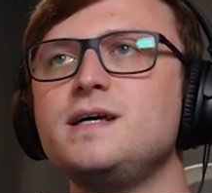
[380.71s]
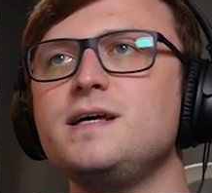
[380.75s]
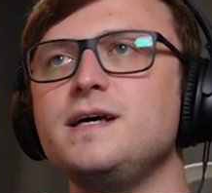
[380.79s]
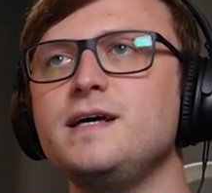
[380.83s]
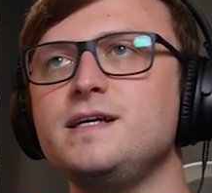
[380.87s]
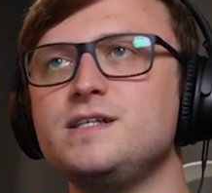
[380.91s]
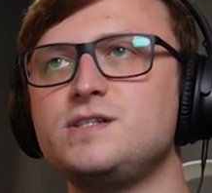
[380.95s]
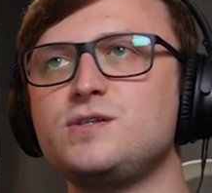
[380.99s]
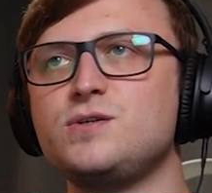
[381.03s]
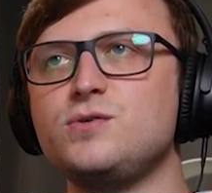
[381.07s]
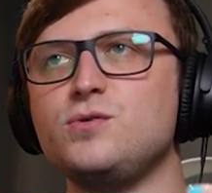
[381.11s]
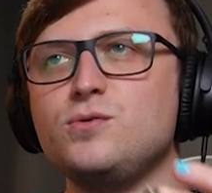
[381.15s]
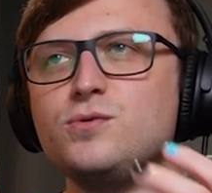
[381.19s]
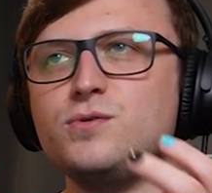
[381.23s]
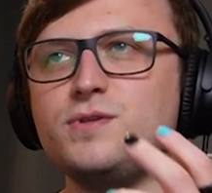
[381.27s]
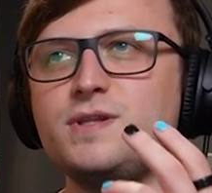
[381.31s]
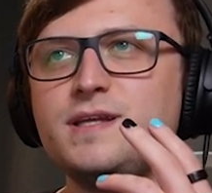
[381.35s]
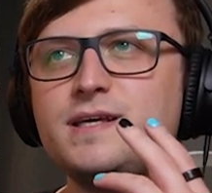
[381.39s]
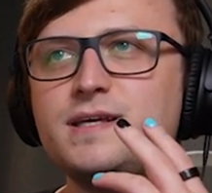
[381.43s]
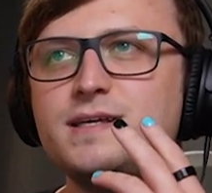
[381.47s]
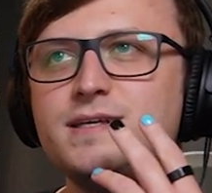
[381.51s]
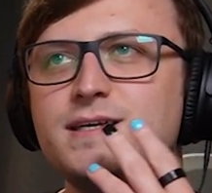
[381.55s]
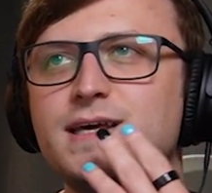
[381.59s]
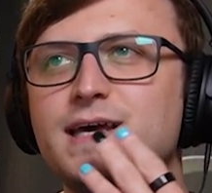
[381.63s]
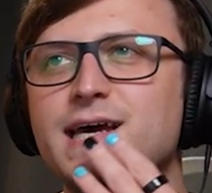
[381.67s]
It's called
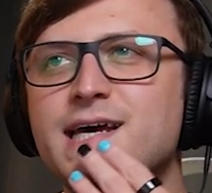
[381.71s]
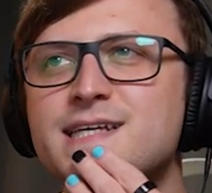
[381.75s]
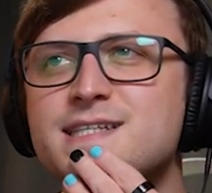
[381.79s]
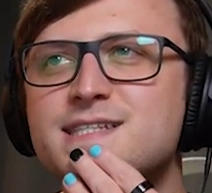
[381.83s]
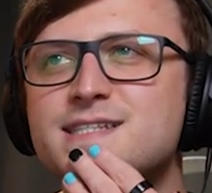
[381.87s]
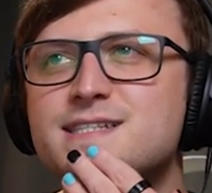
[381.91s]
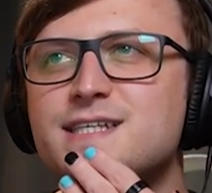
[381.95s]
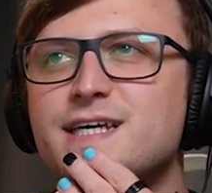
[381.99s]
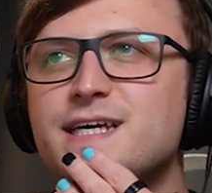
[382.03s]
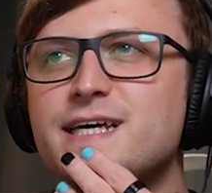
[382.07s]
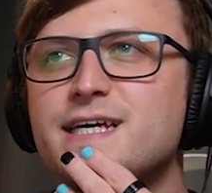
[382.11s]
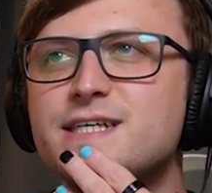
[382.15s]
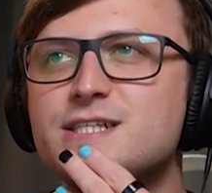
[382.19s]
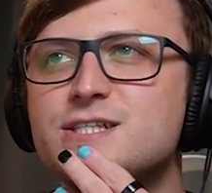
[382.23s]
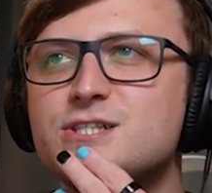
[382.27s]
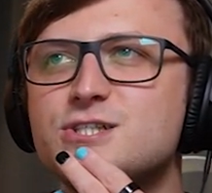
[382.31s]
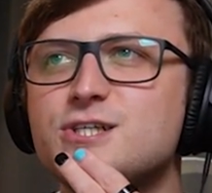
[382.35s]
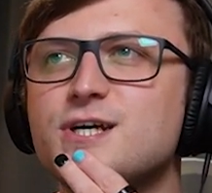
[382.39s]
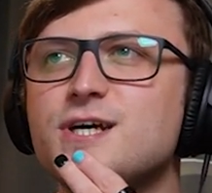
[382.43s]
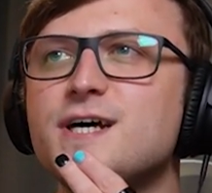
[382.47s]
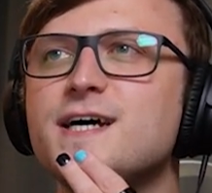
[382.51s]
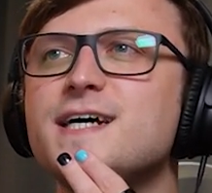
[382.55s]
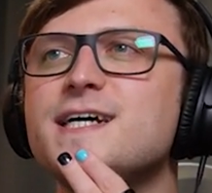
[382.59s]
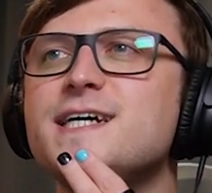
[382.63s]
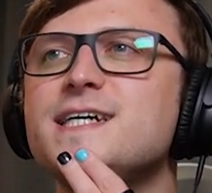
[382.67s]
the S H
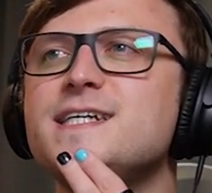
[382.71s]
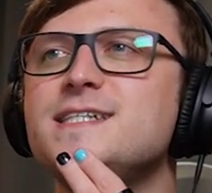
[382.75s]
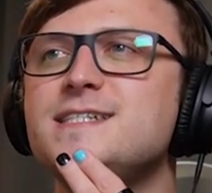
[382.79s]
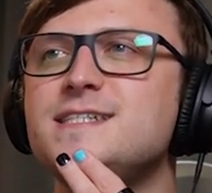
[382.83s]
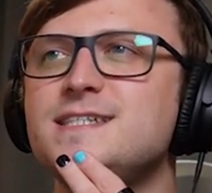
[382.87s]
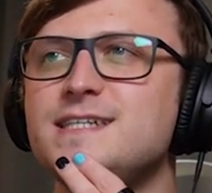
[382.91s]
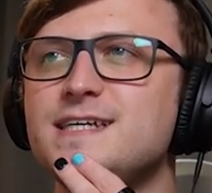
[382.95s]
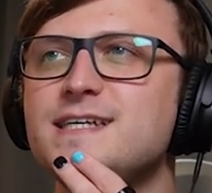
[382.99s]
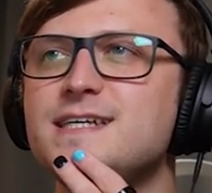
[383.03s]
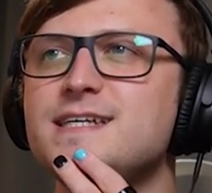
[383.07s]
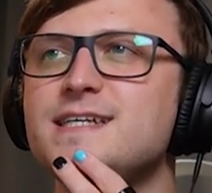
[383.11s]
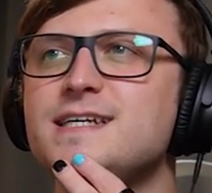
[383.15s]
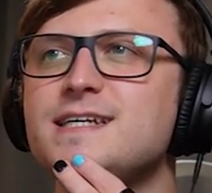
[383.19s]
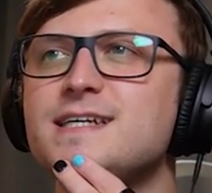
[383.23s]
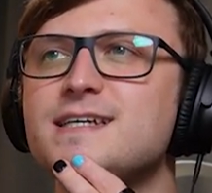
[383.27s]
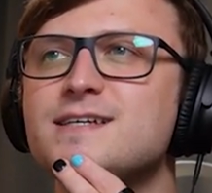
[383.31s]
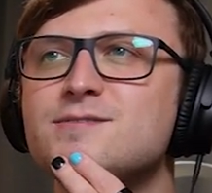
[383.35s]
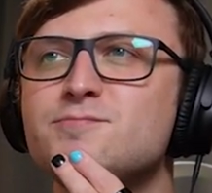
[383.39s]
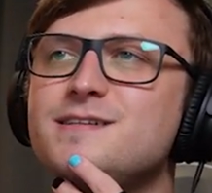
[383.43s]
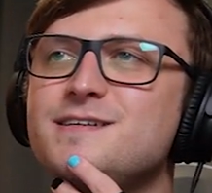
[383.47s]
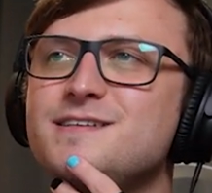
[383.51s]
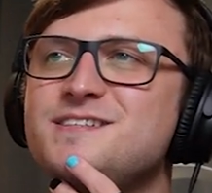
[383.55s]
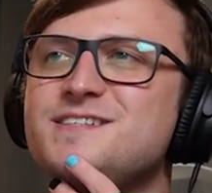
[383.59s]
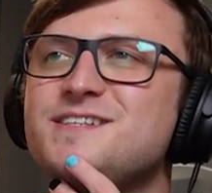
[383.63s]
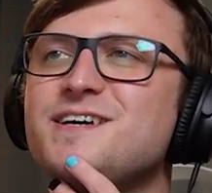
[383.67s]
I T,
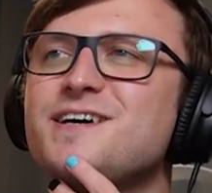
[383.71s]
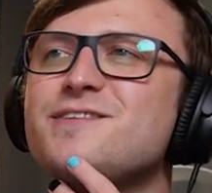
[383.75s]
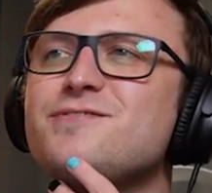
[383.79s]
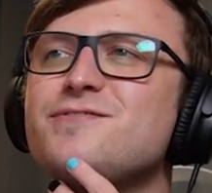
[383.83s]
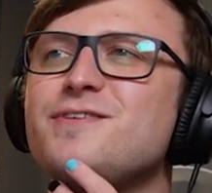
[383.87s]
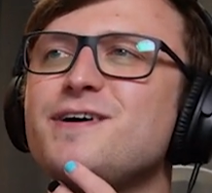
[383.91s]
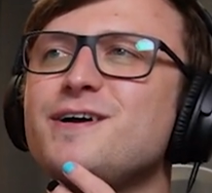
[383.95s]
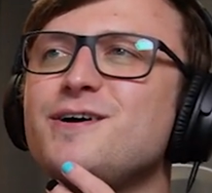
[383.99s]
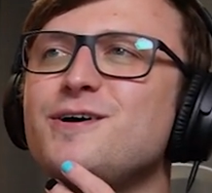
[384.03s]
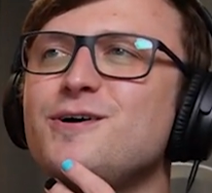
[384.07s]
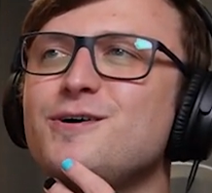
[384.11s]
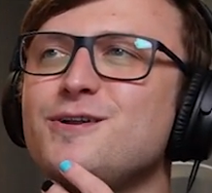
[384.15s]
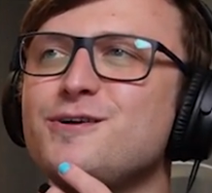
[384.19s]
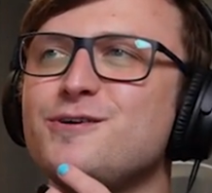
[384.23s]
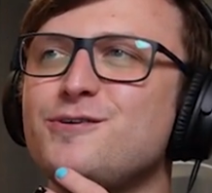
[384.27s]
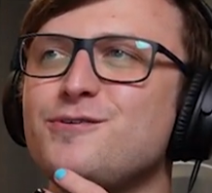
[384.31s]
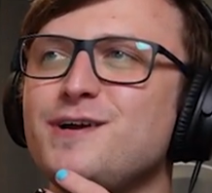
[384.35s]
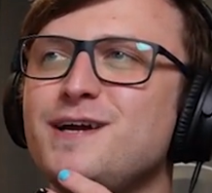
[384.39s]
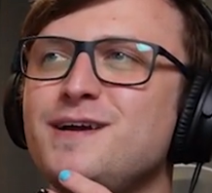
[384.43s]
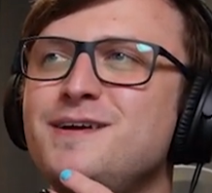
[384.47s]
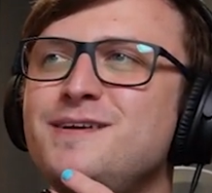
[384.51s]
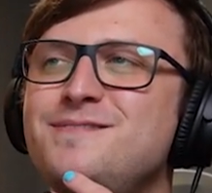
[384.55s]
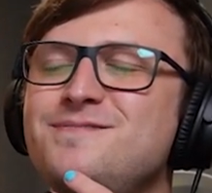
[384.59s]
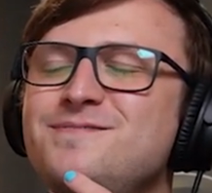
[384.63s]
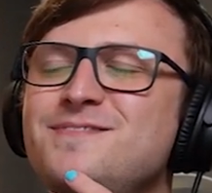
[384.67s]
the sci-fi
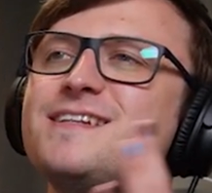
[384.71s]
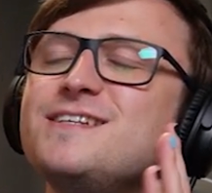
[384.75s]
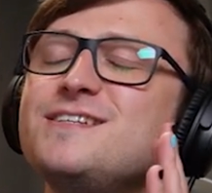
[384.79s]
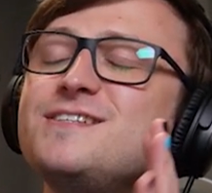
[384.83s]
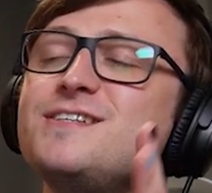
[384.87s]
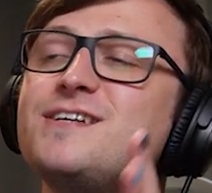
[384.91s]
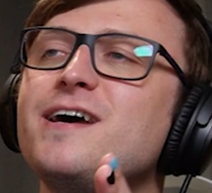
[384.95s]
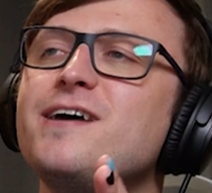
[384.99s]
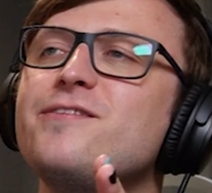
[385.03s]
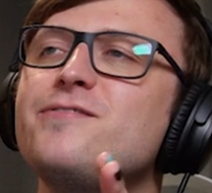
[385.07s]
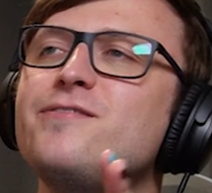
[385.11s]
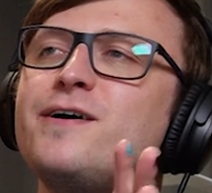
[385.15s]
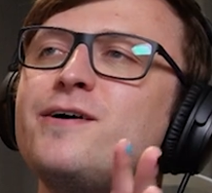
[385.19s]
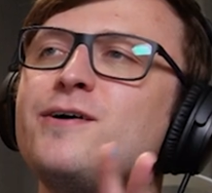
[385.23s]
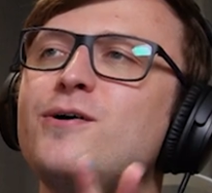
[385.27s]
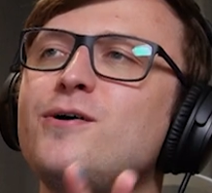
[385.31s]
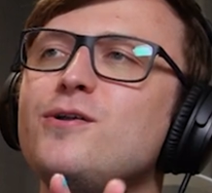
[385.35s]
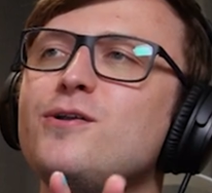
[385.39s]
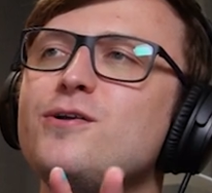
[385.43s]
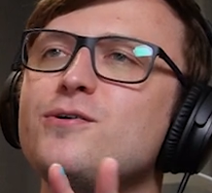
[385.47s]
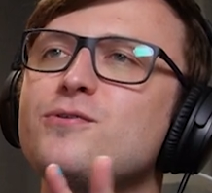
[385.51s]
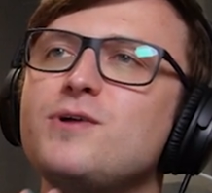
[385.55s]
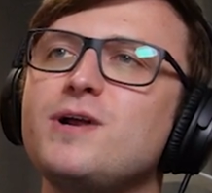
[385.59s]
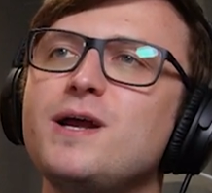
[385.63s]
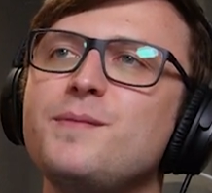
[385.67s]
hologram, the sci-fi
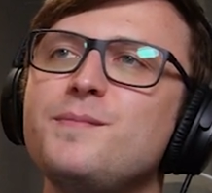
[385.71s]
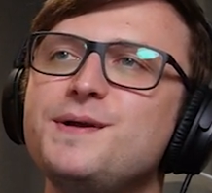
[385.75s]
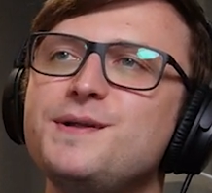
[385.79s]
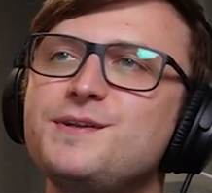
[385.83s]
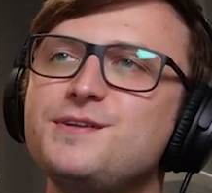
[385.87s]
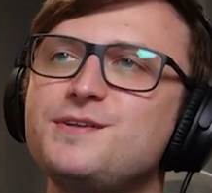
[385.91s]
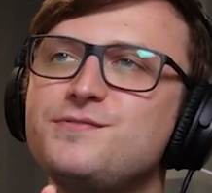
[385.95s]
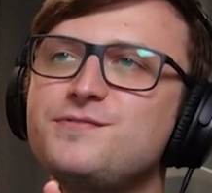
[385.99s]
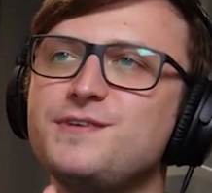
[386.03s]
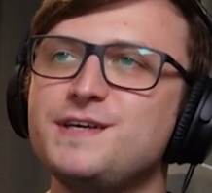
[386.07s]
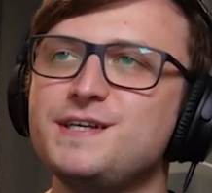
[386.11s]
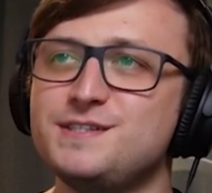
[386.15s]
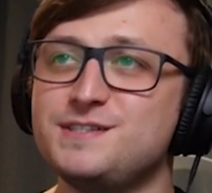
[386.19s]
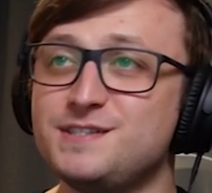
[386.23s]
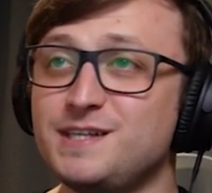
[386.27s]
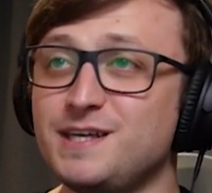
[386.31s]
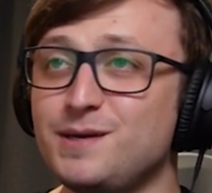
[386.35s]
hologram interface